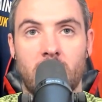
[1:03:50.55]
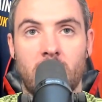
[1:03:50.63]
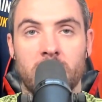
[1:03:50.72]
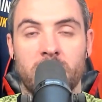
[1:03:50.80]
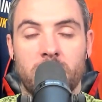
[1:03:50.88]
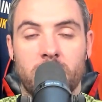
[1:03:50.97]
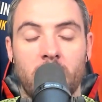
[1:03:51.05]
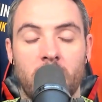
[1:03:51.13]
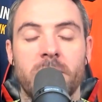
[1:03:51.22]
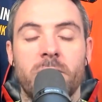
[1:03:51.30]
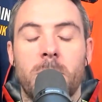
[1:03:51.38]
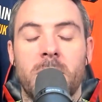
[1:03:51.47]
I've
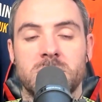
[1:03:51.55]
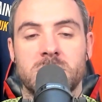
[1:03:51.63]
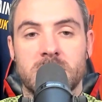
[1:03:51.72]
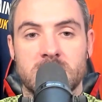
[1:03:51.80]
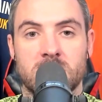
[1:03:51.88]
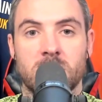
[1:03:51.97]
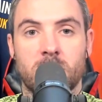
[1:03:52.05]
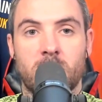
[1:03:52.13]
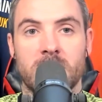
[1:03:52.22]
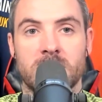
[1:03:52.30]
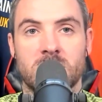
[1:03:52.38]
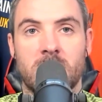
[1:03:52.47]
even mentioned this to the
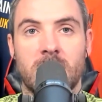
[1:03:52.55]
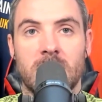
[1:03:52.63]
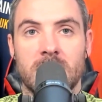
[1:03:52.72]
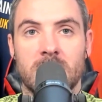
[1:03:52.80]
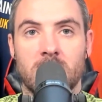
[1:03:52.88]
Reading Sunday League,